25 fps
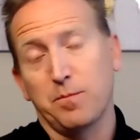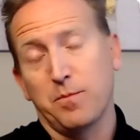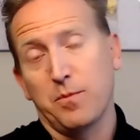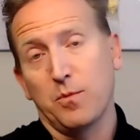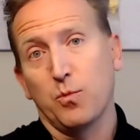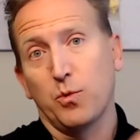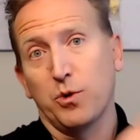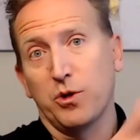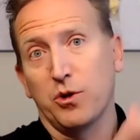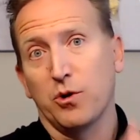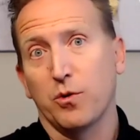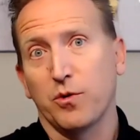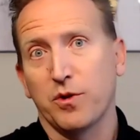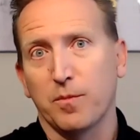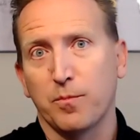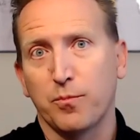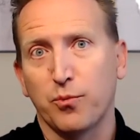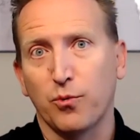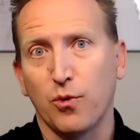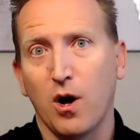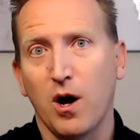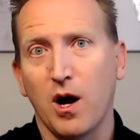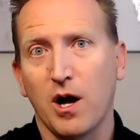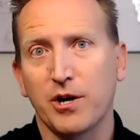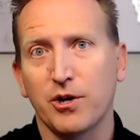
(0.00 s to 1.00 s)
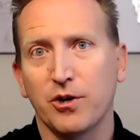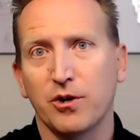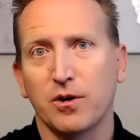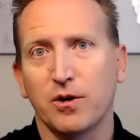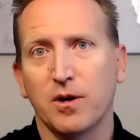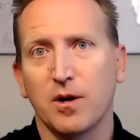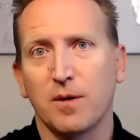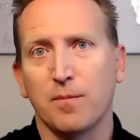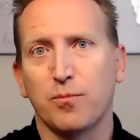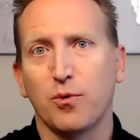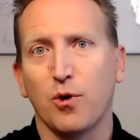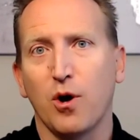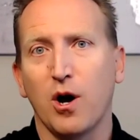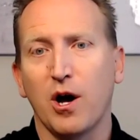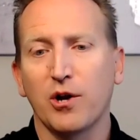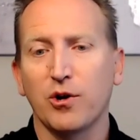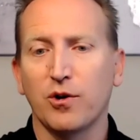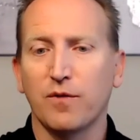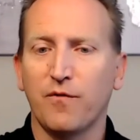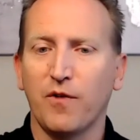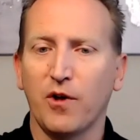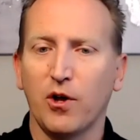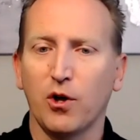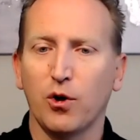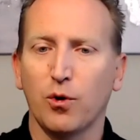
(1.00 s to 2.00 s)
with a broader
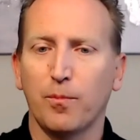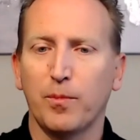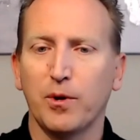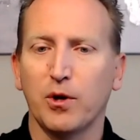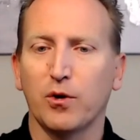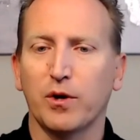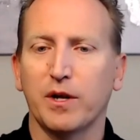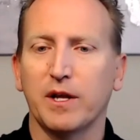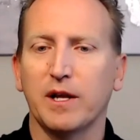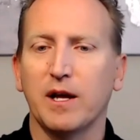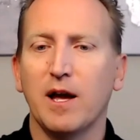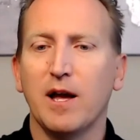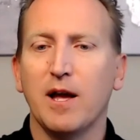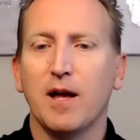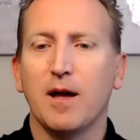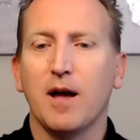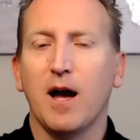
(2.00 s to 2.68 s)
availability.